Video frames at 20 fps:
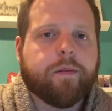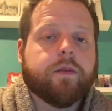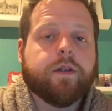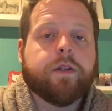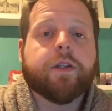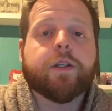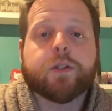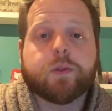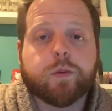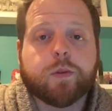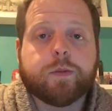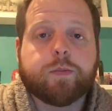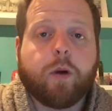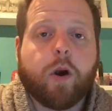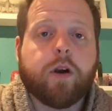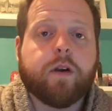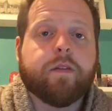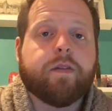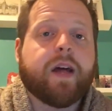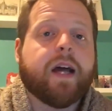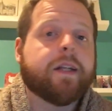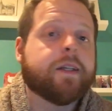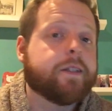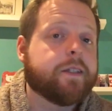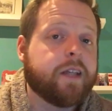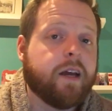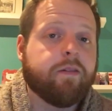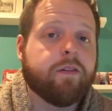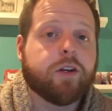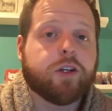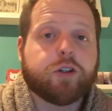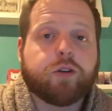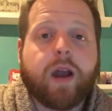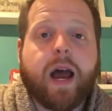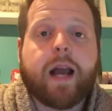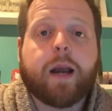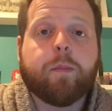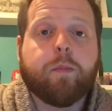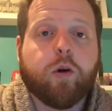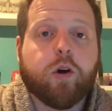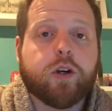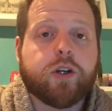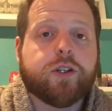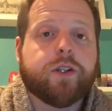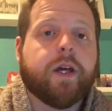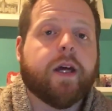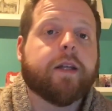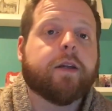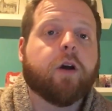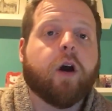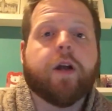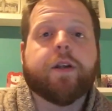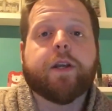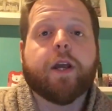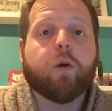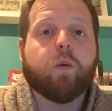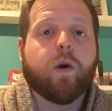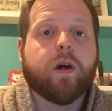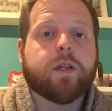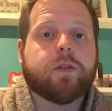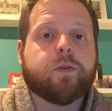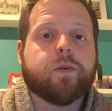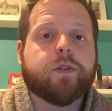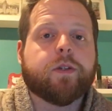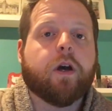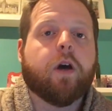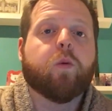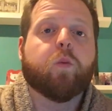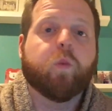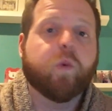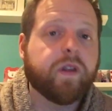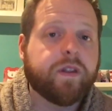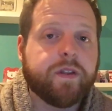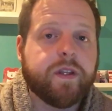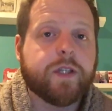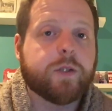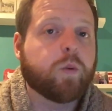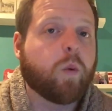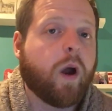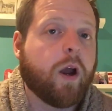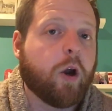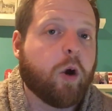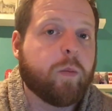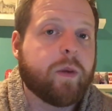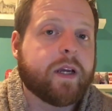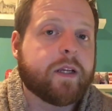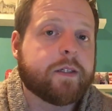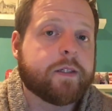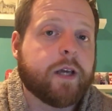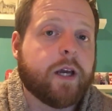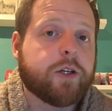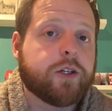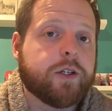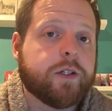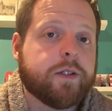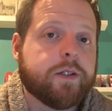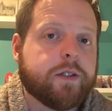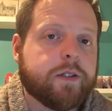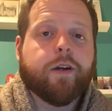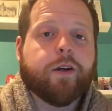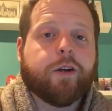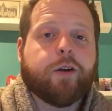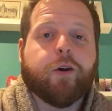This was part of that 7-track push that Kanye West was on with these Wyoming Sessions.